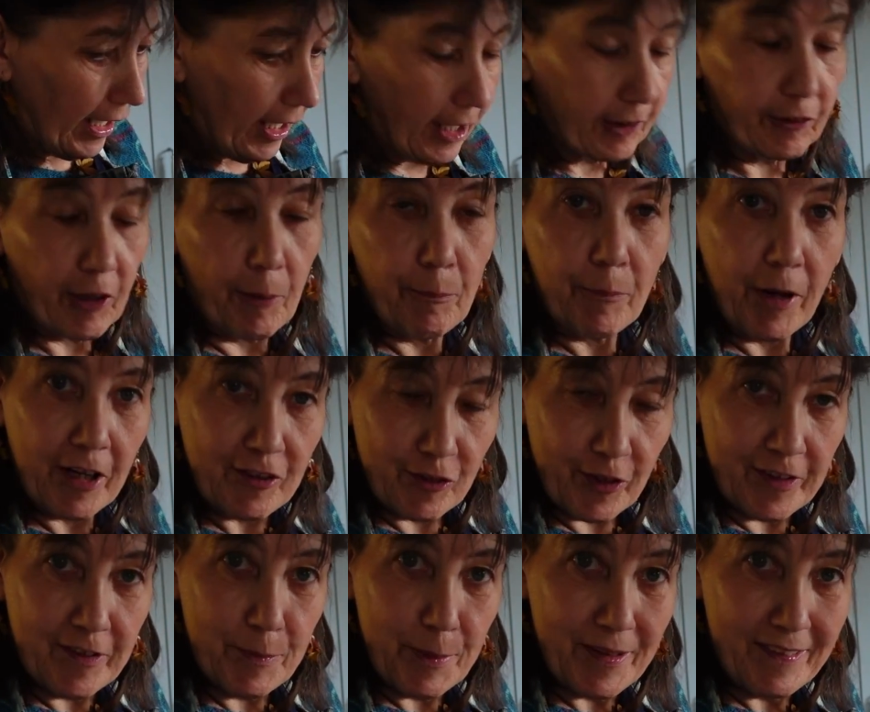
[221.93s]
Grandma's
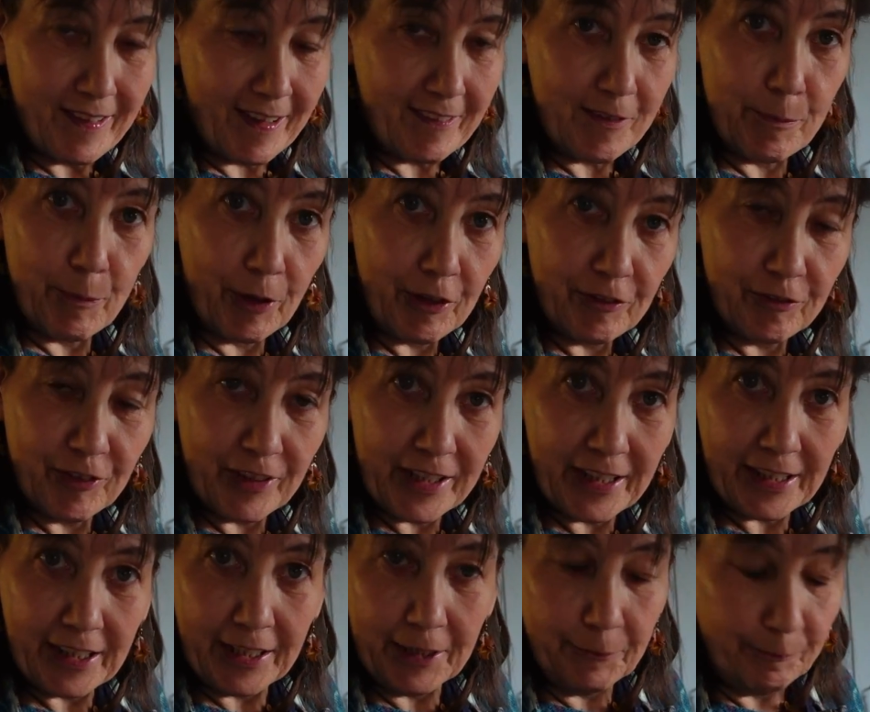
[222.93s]
recipe says malt
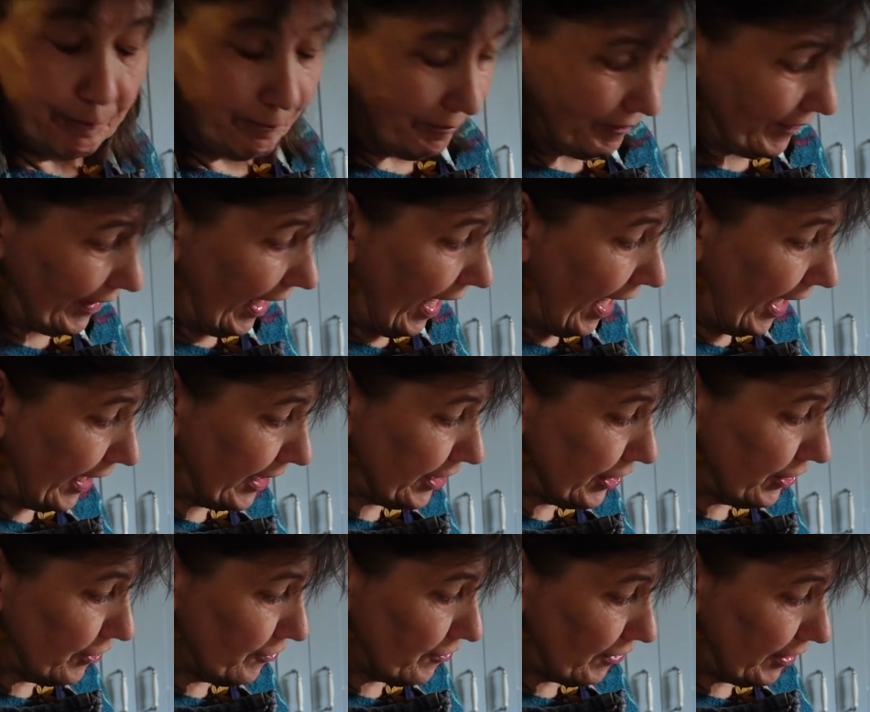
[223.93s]
vinegar. I
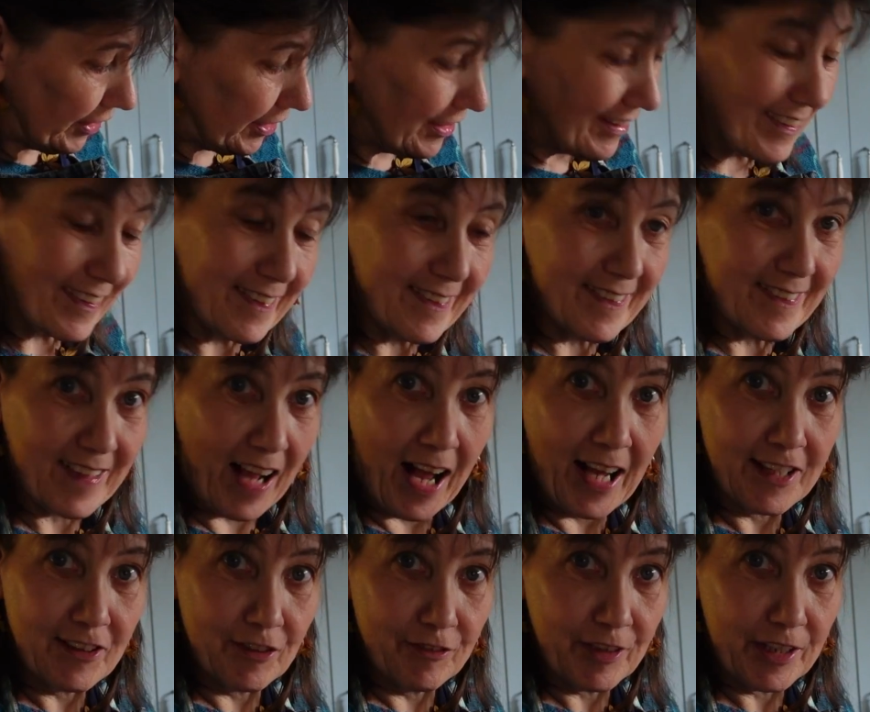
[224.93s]
usually use
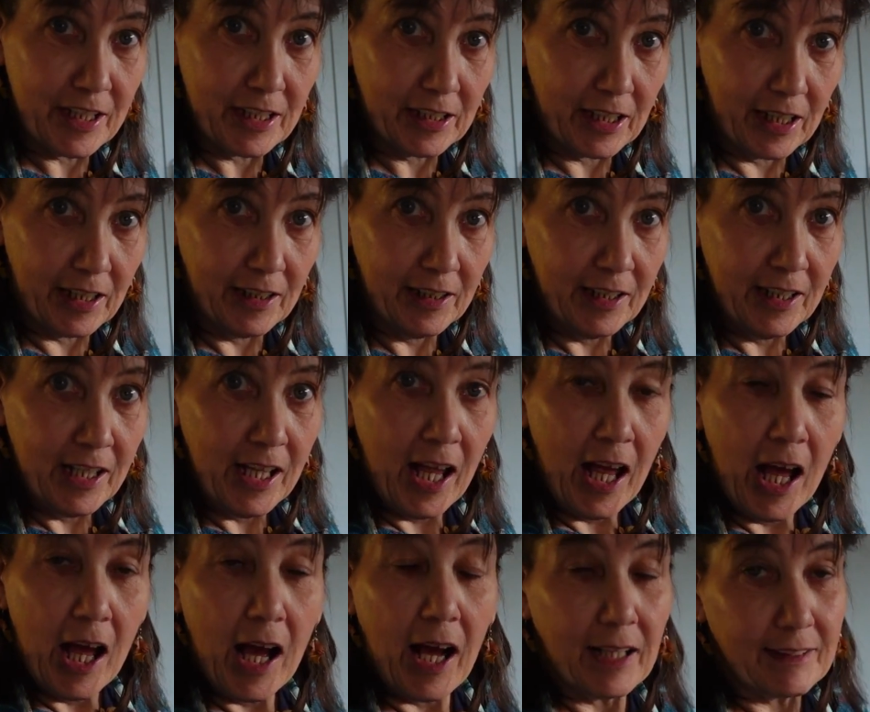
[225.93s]
cider vinegar.
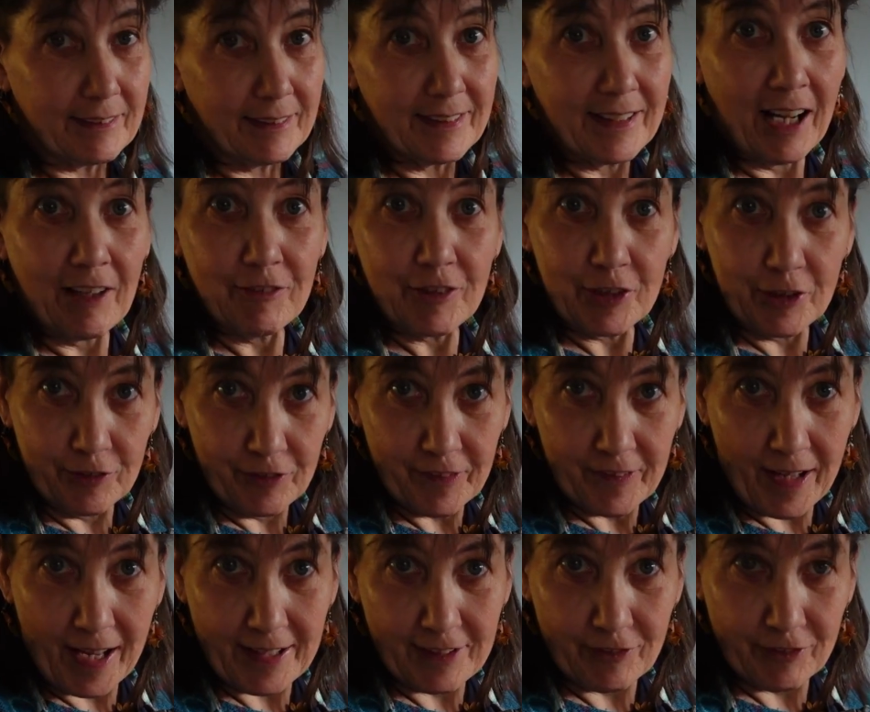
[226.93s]
I didn't have enough
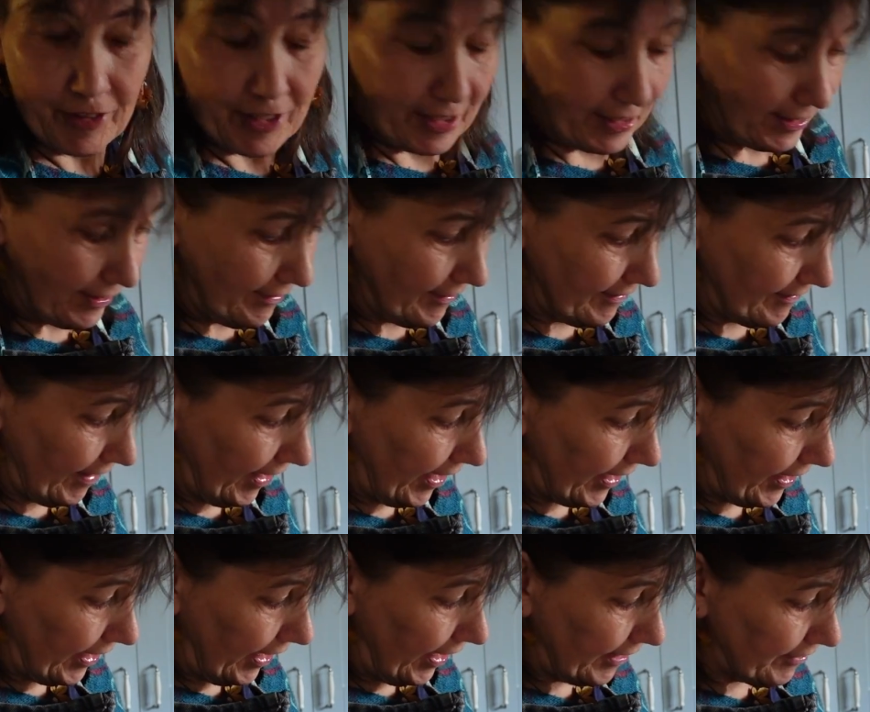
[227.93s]
cider vinegar
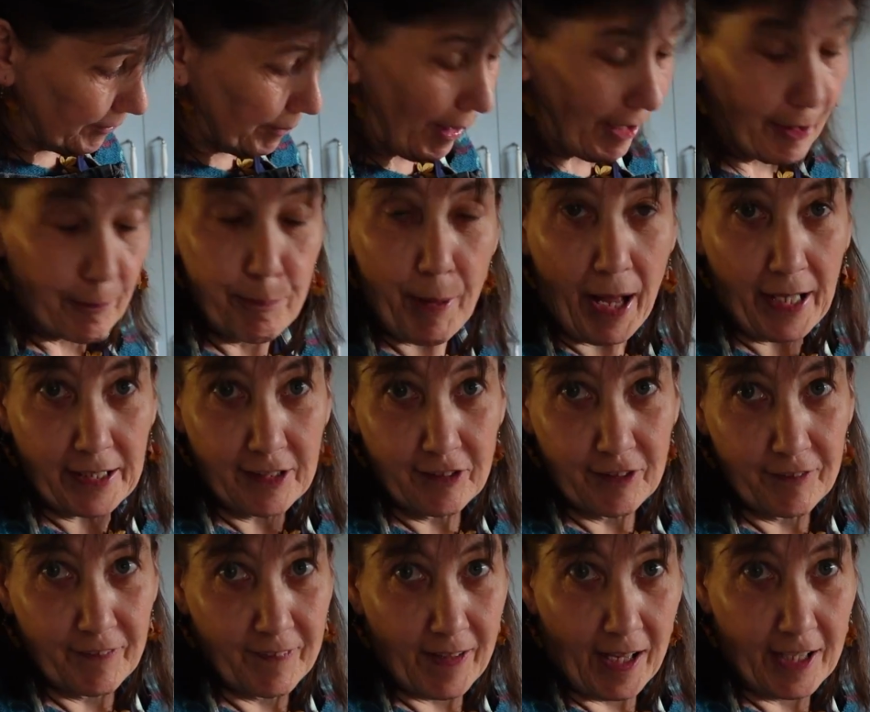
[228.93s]
today. I had about 1 pint
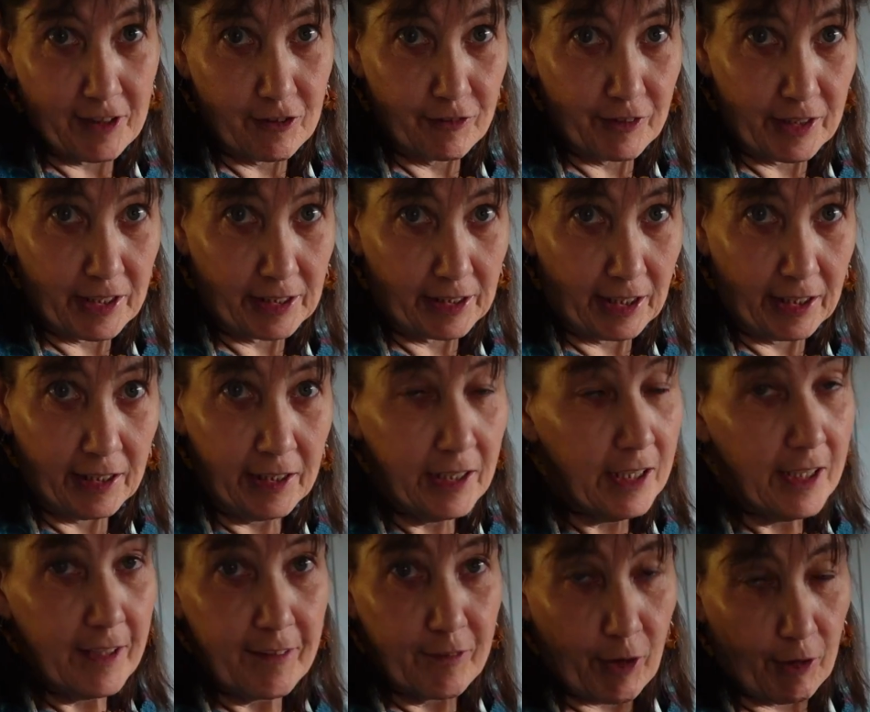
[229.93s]
of cider vinegar,
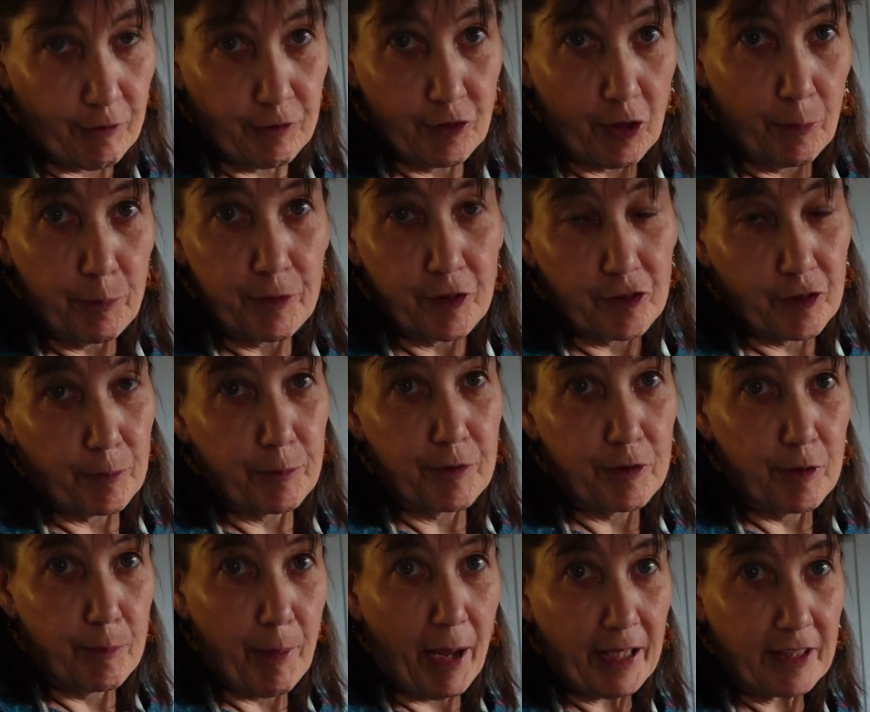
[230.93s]
so I've topped it up to
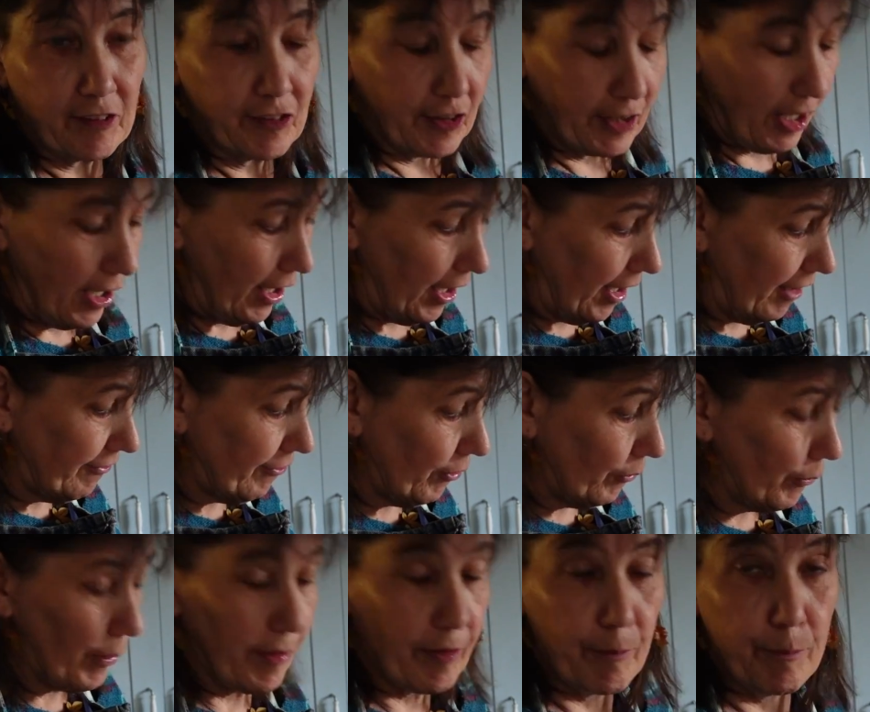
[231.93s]
1.5 pints
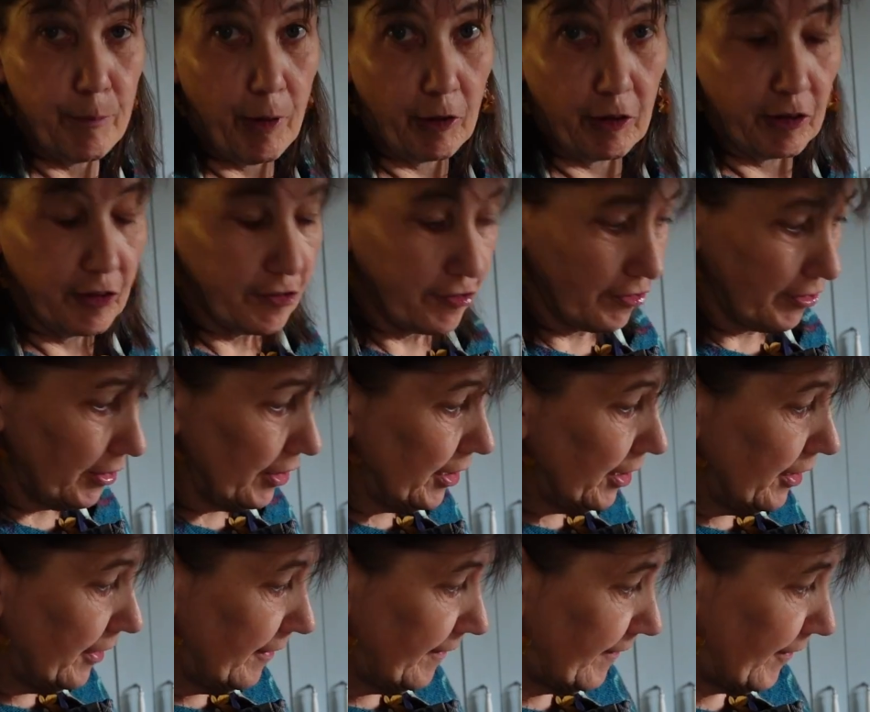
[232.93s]
with malt.
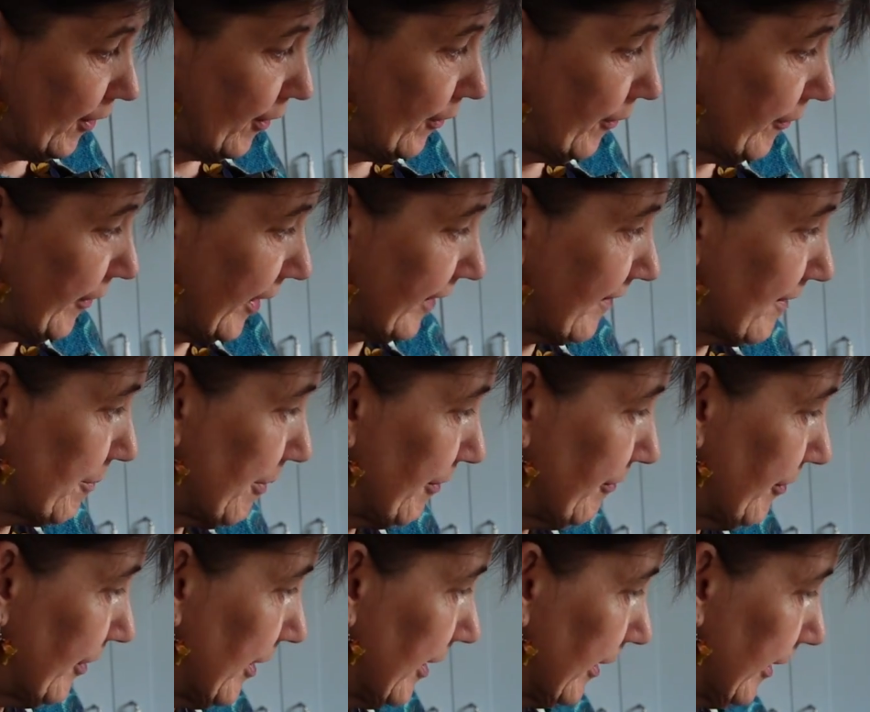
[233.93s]
So that's my
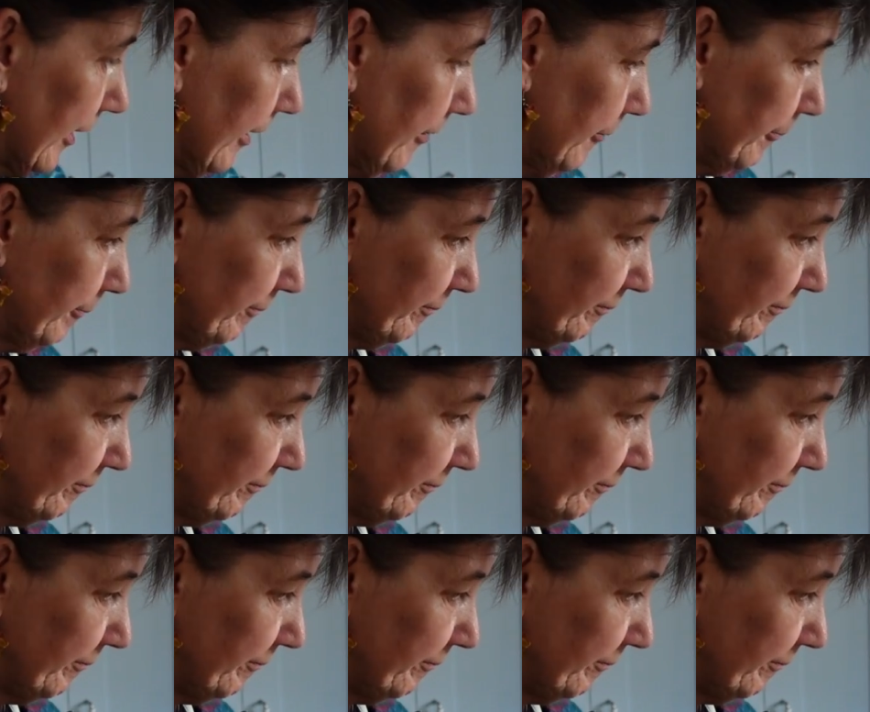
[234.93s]
vinegar.